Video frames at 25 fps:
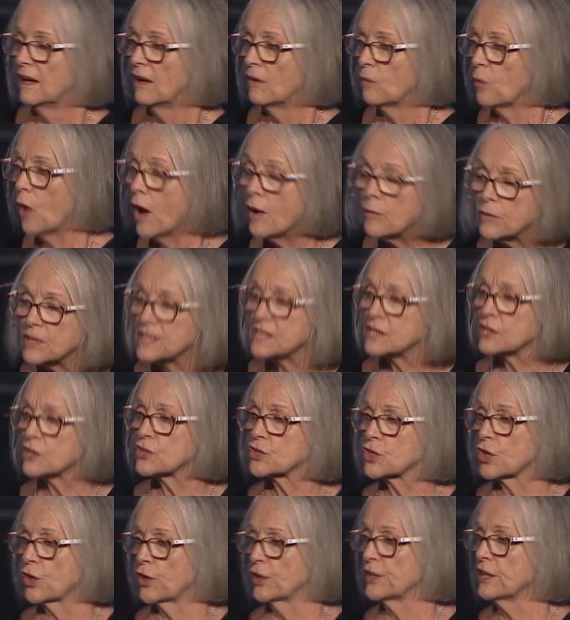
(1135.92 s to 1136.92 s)
What was the
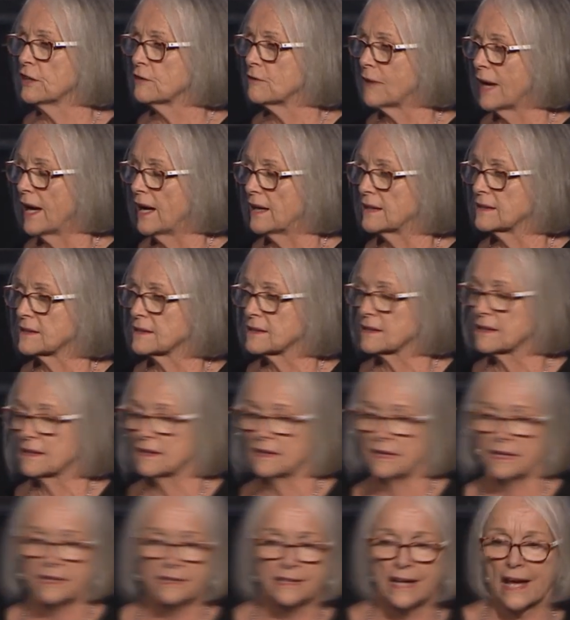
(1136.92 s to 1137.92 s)
turnaround
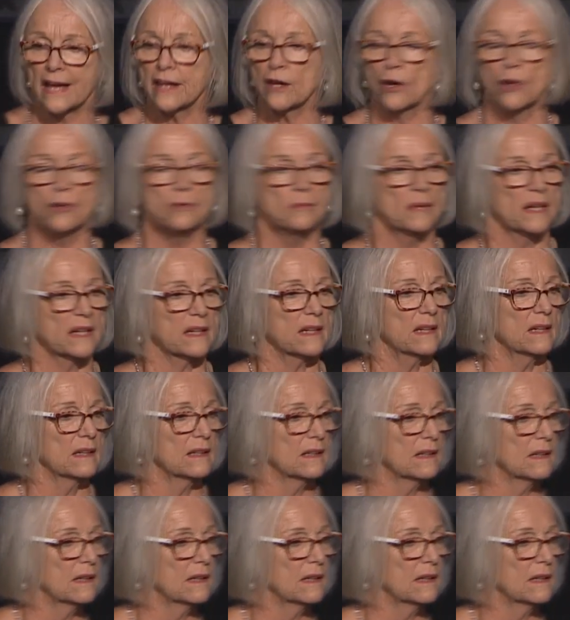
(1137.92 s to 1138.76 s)
in Naomi?